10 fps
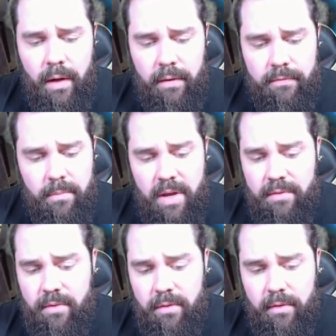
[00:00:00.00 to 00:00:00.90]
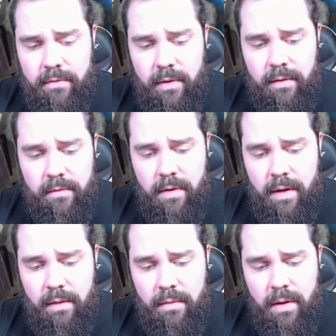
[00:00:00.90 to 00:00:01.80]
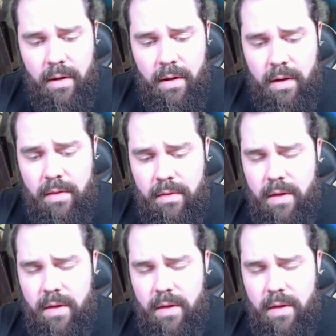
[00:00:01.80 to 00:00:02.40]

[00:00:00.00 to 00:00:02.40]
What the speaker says: For me, it's all those things, and I think